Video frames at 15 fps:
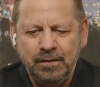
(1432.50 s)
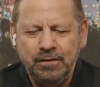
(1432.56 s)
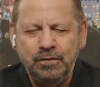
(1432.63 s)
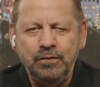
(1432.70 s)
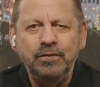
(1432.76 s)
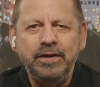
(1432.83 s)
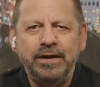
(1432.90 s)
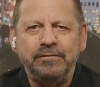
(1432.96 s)

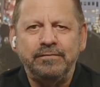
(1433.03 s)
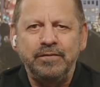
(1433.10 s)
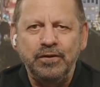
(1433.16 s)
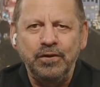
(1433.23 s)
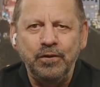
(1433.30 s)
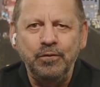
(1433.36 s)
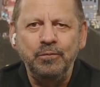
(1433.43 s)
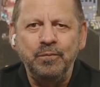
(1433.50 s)
you have
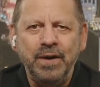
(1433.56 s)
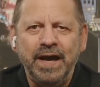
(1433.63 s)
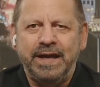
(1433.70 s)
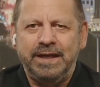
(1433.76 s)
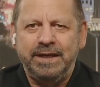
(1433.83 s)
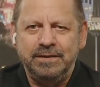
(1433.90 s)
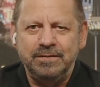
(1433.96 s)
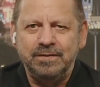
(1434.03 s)
no
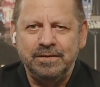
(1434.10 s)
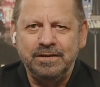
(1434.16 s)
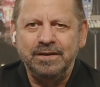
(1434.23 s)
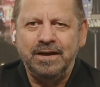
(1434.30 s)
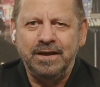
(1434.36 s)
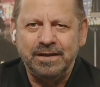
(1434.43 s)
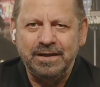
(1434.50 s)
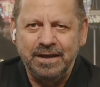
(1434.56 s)
might
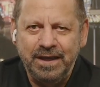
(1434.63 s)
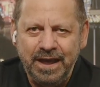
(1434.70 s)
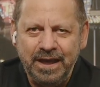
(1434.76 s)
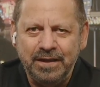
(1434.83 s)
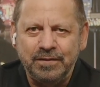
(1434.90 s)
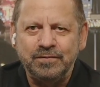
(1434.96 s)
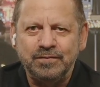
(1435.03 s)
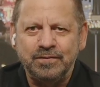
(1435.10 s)

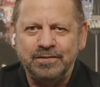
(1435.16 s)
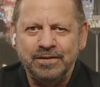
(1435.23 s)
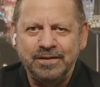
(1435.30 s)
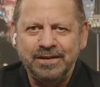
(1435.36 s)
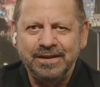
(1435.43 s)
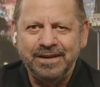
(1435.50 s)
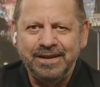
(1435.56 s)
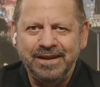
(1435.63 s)
against
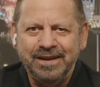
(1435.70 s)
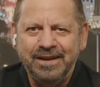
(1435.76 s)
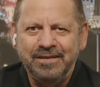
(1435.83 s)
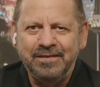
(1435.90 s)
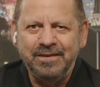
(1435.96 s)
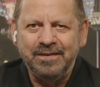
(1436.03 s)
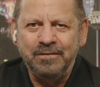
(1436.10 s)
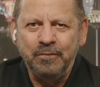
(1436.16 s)

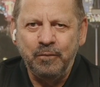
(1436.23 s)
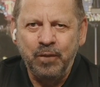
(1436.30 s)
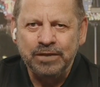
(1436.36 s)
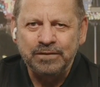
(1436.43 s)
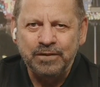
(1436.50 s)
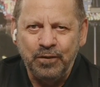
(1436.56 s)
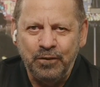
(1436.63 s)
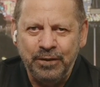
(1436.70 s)

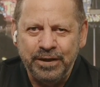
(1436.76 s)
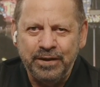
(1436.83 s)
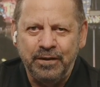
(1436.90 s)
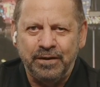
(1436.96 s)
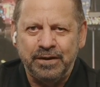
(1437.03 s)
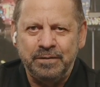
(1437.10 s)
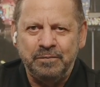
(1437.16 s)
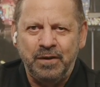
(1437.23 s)
what's going
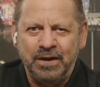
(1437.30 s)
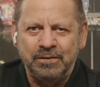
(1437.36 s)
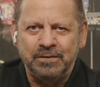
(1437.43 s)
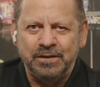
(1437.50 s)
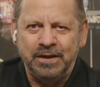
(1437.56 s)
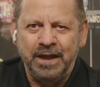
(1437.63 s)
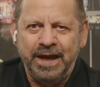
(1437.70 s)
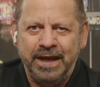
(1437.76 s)
on in
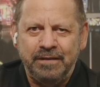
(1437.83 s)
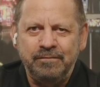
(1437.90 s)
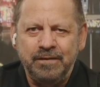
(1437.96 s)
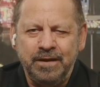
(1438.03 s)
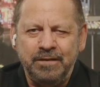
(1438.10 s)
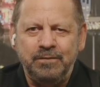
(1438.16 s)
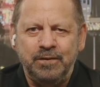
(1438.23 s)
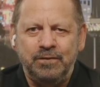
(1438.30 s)
modern life
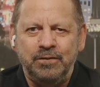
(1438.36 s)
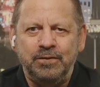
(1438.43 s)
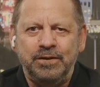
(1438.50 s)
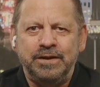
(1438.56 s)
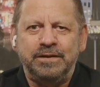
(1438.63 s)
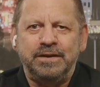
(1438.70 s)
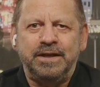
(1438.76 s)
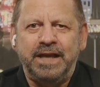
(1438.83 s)
if you do it
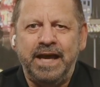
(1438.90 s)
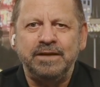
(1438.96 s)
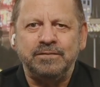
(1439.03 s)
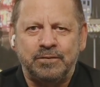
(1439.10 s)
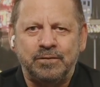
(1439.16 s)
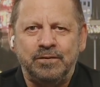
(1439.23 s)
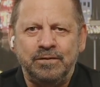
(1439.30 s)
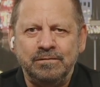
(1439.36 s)
in the
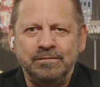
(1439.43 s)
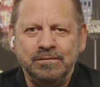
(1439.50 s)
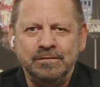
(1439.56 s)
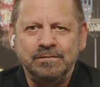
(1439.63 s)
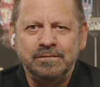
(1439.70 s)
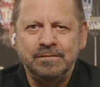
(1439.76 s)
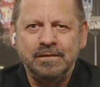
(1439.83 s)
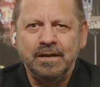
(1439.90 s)
natural.
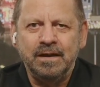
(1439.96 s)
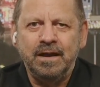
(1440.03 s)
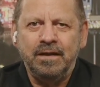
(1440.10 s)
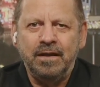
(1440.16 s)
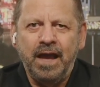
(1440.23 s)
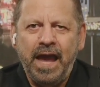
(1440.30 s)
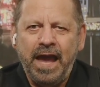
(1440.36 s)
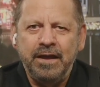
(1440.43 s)

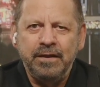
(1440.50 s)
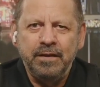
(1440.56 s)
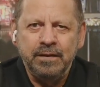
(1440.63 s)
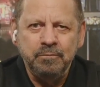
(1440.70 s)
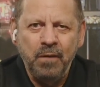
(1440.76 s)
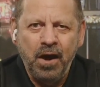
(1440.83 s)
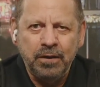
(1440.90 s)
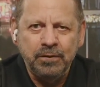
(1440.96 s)

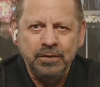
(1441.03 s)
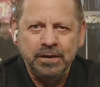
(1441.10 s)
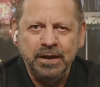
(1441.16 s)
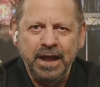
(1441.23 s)
Modern